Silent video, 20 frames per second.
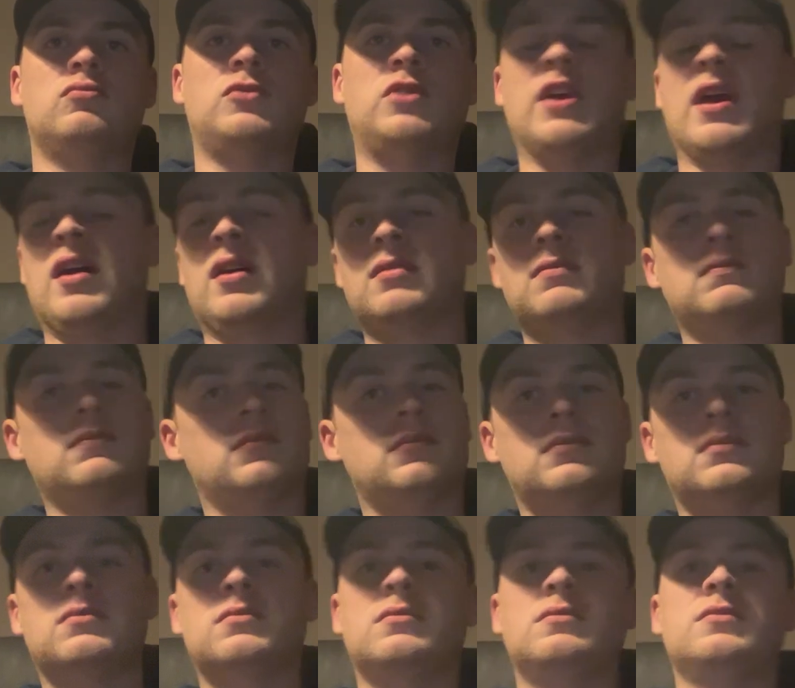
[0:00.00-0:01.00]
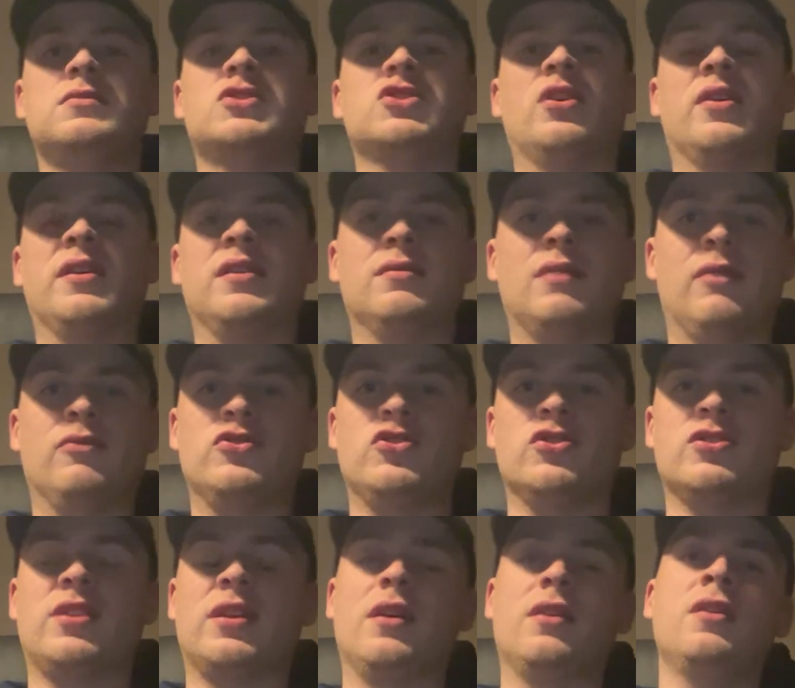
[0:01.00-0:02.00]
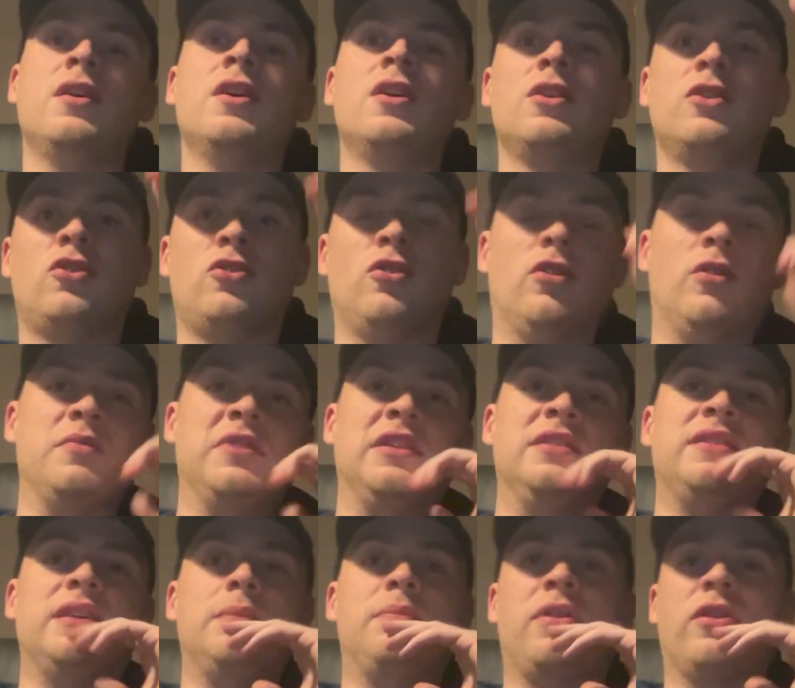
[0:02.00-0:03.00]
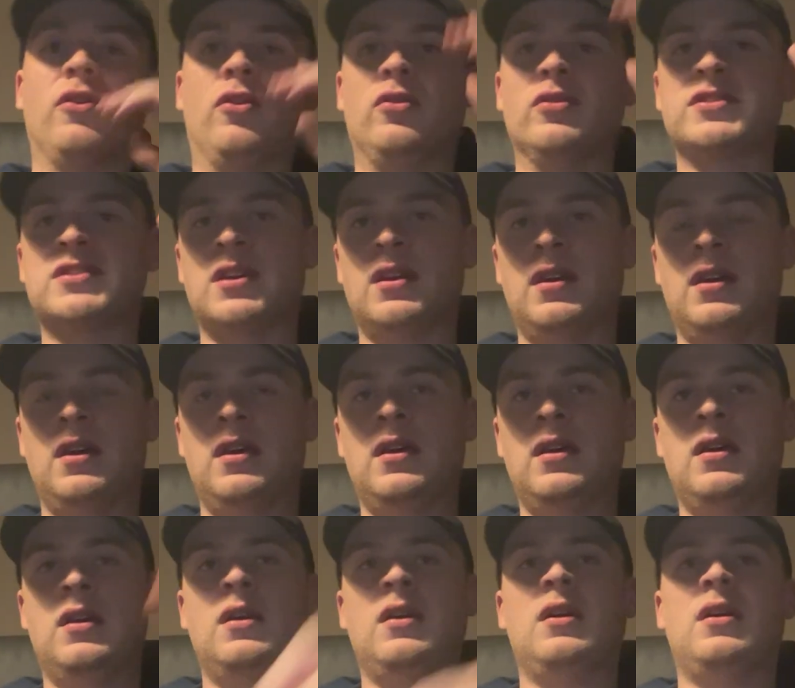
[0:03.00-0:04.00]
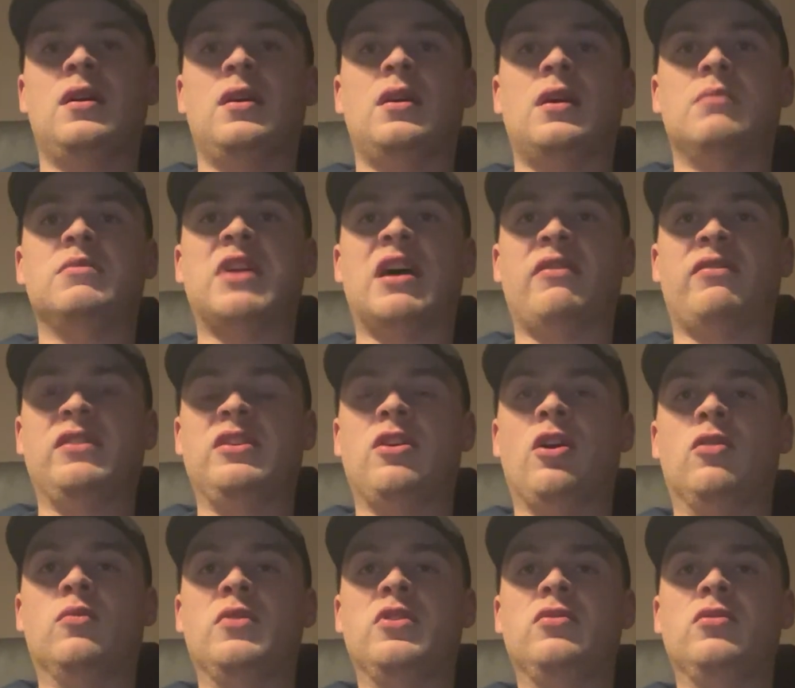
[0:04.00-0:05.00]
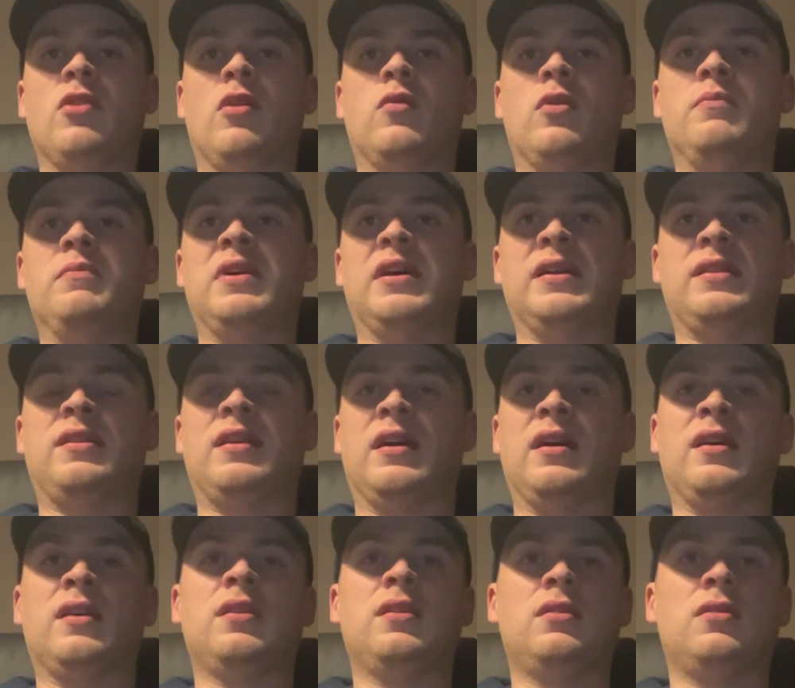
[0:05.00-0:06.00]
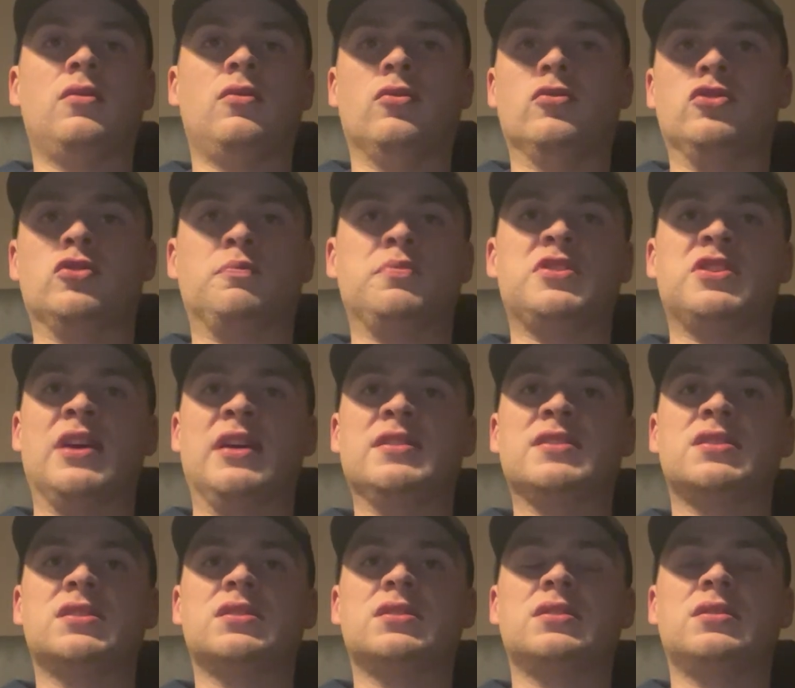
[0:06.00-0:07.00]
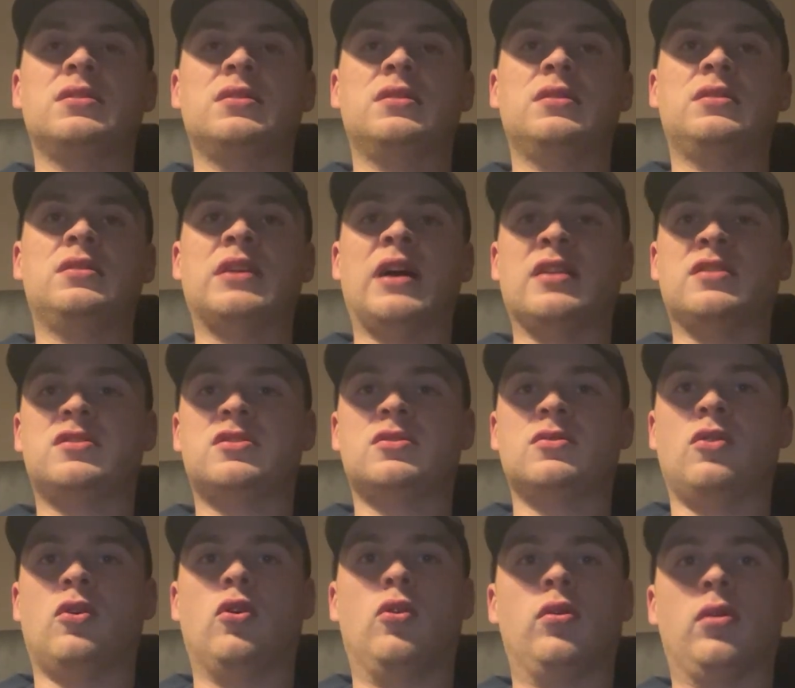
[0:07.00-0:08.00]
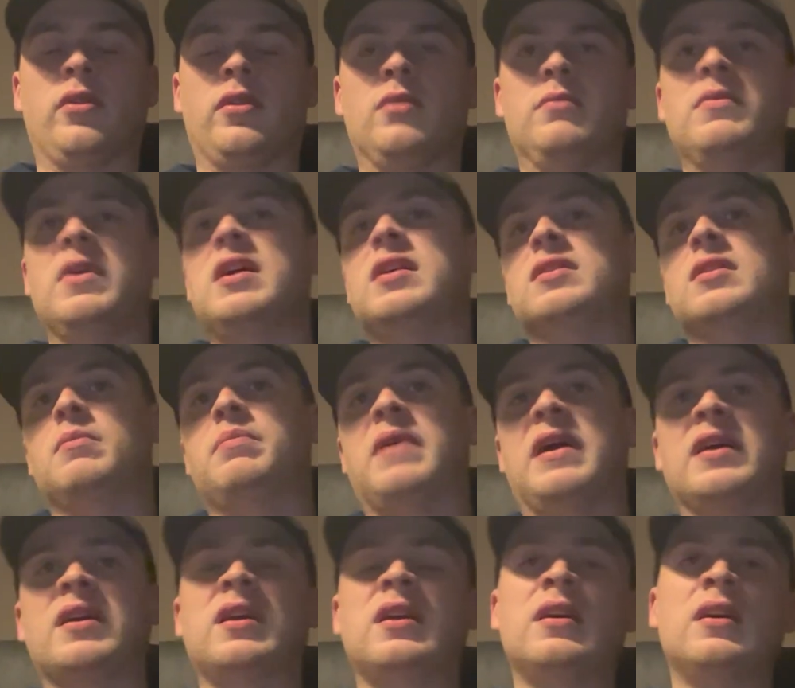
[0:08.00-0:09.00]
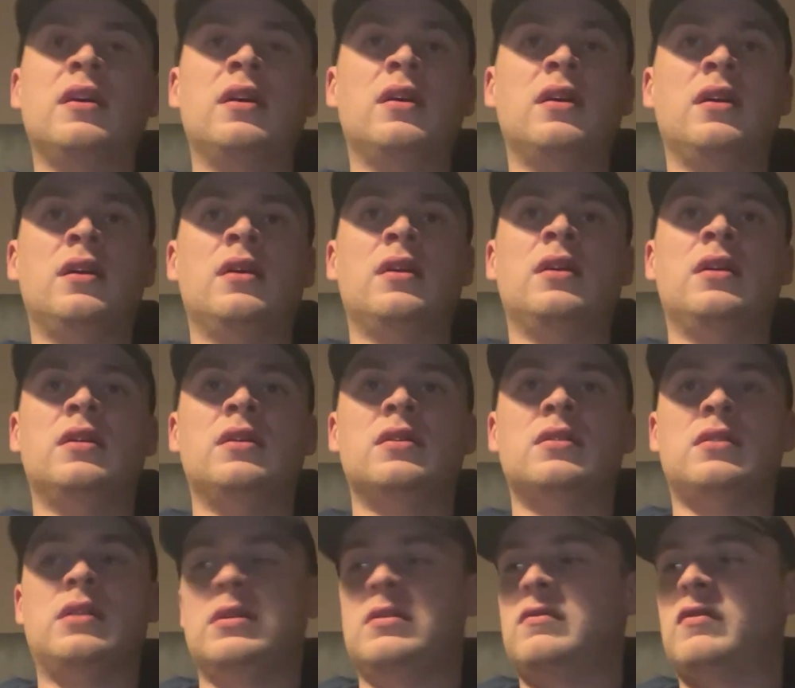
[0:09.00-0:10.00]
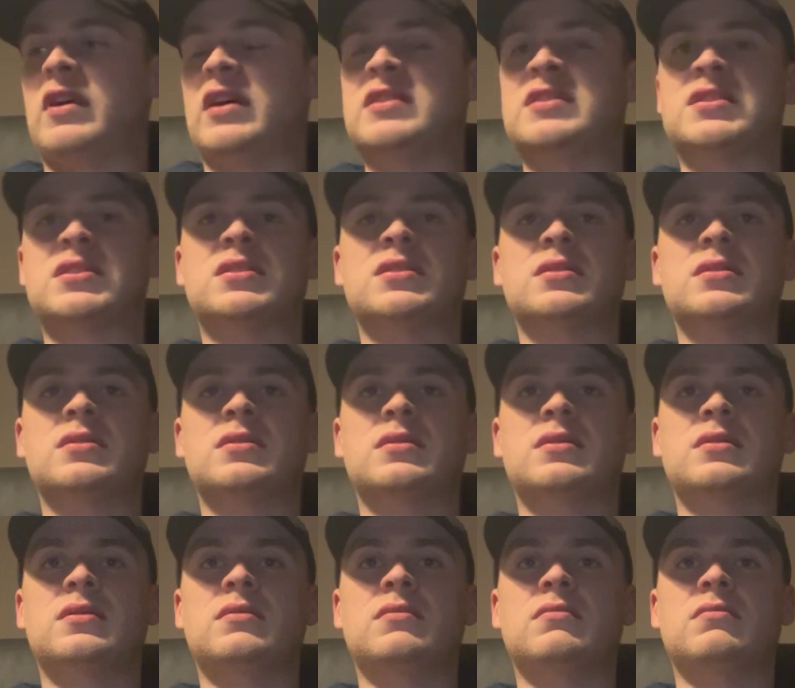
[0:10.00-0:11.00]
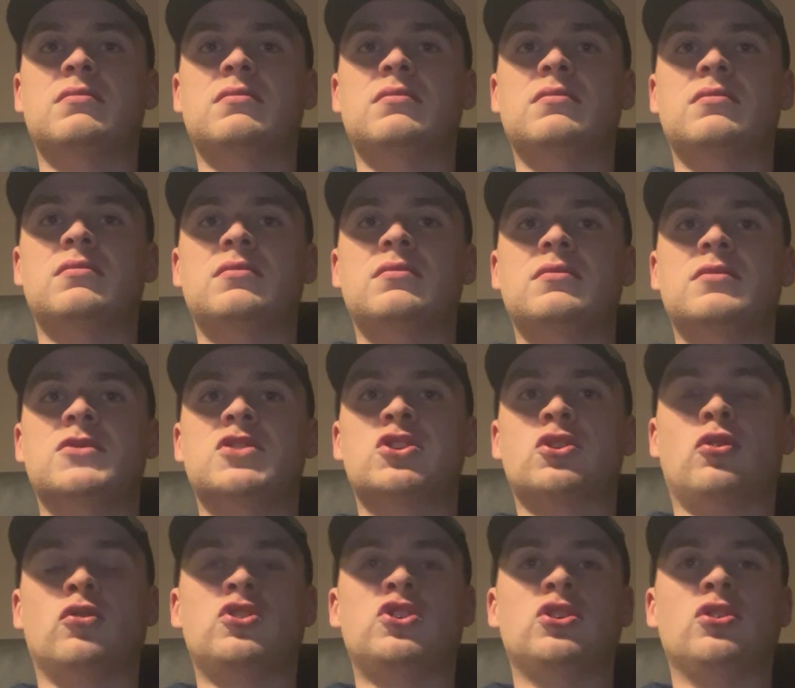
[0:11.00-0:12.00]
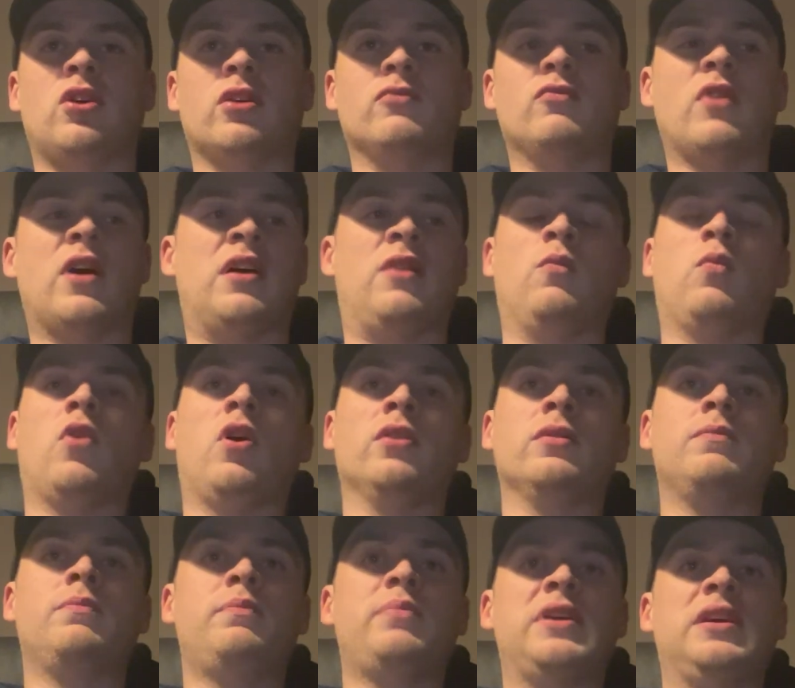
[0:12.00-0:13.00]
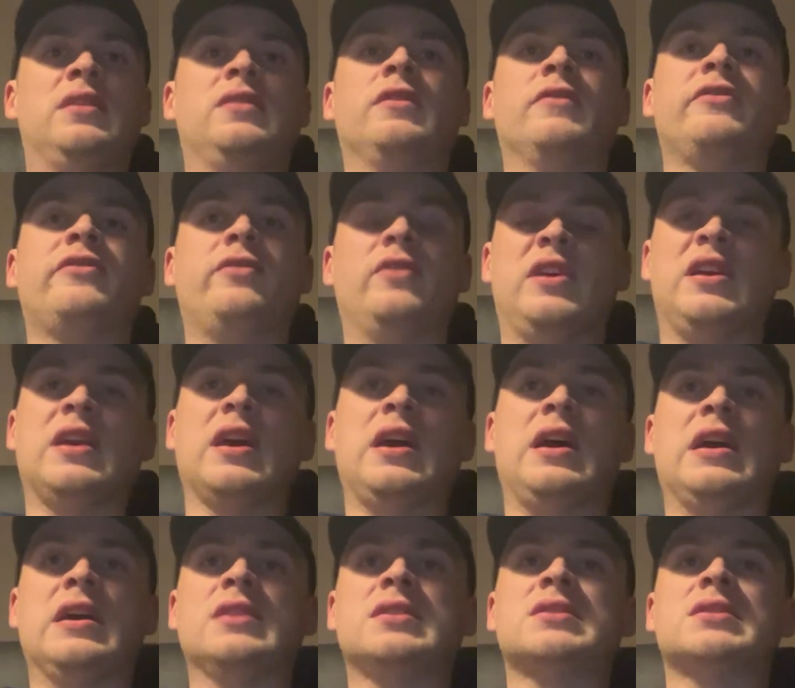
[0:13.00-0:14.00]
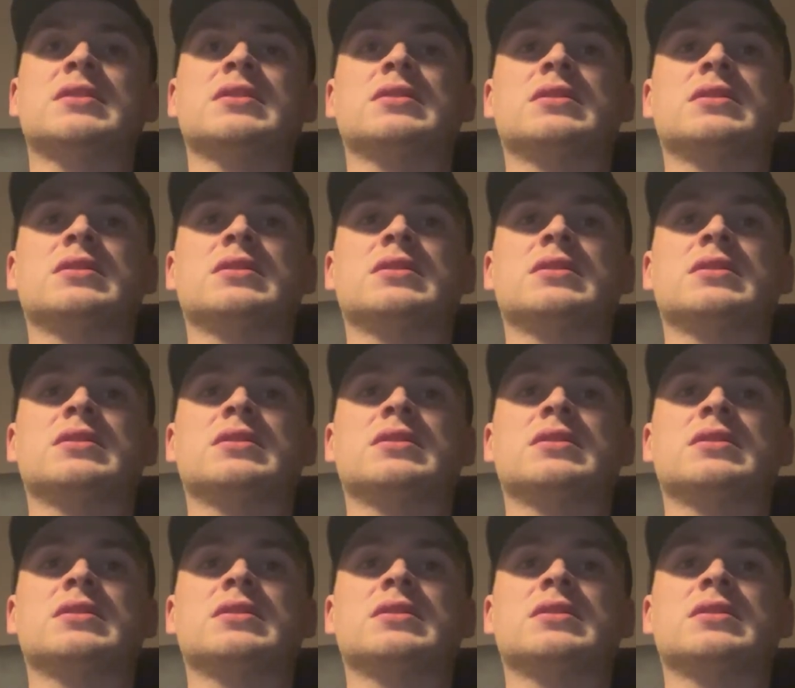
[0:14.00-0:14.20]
Yeah, sorry. I was just thinking. Caught me in deep thought. I'm definitely going with Hugo Humbert there. 100%. That's all of them in the bag. Right. Touching on round one, being the free hit.